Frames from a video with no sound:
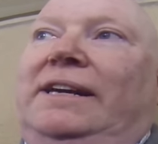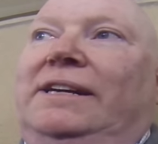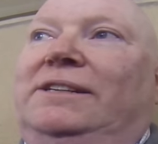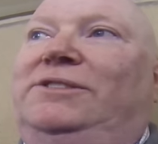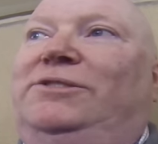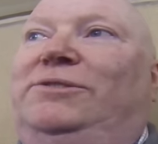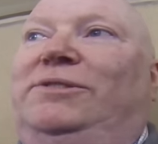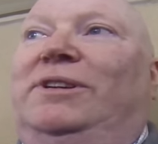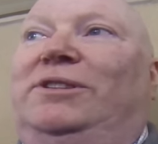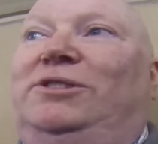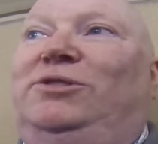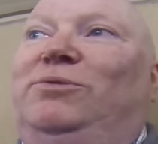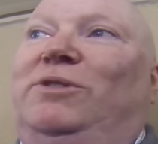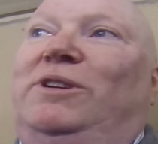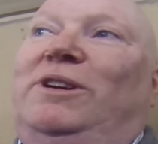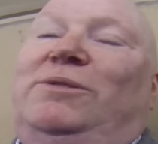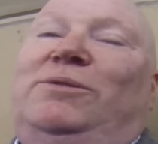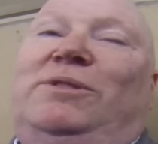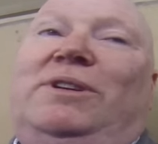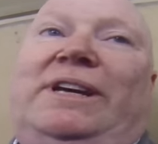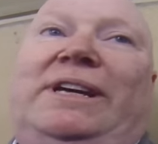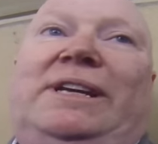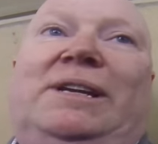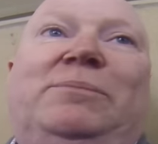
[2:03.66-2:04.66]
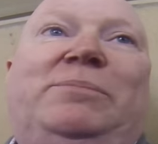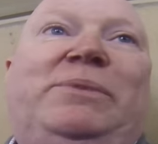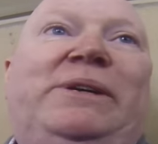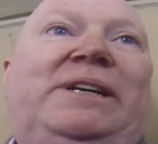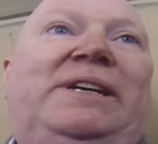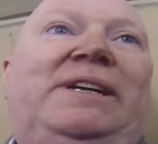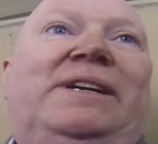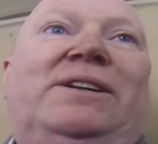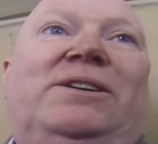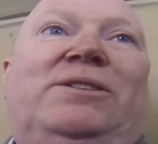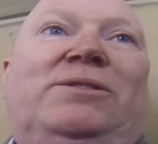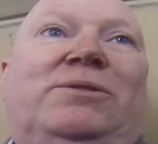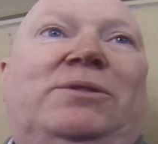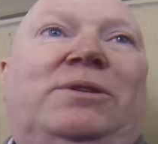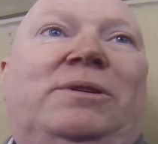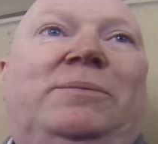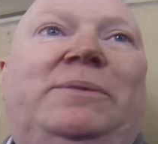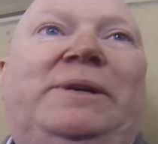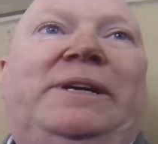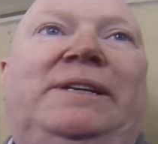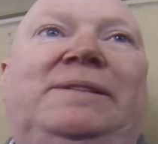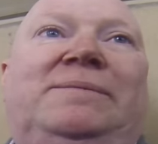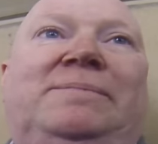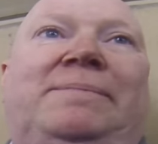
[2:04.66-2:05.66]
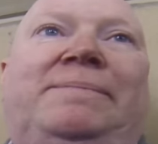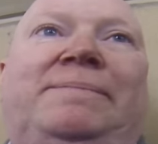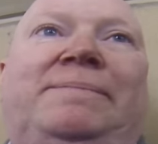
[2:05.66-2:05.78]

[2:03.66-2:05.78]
guess that's what I would like to be, you know what I mean?